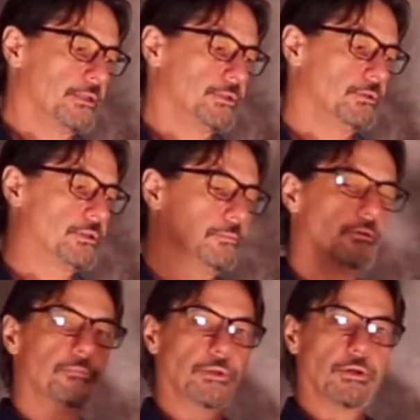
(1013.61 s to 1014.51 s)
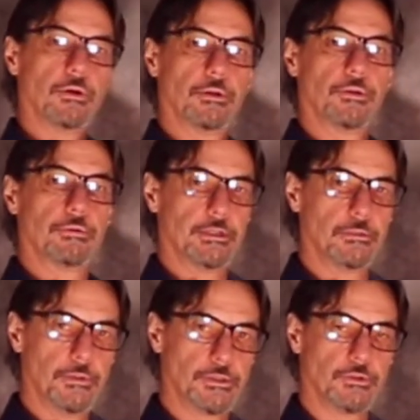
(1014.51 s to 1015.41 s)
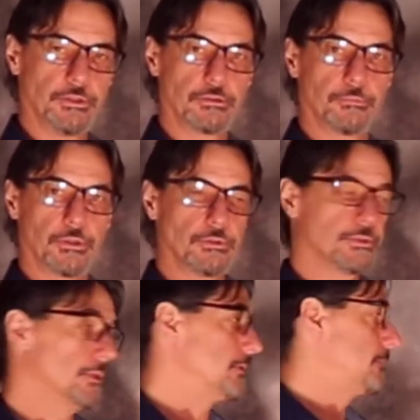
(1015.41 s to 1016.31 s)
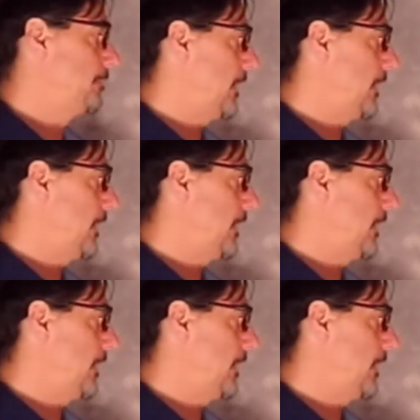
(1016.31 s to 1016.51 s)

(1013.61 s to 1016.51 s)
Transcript: choose to move beyond the recapitulation process.